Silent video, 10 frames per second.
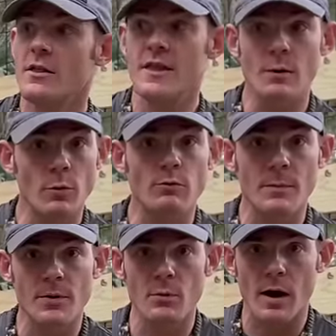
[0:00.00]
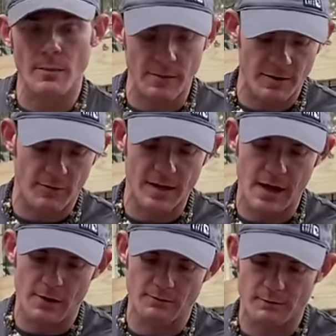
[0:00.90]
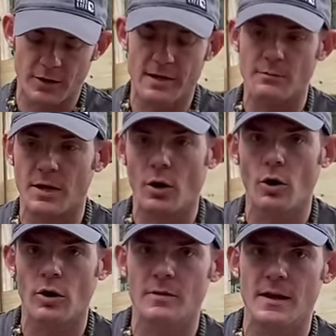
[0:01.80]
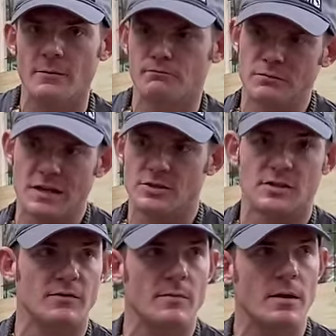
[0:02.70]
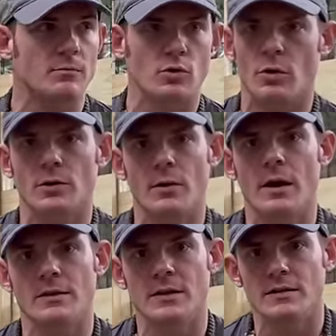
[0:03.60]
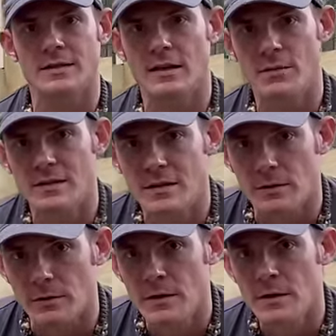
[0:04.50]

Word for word: they will rip you up. I mean, right now I'm bleeding my arm, and that that's just from them crawling around. You know, it's not a big deal. And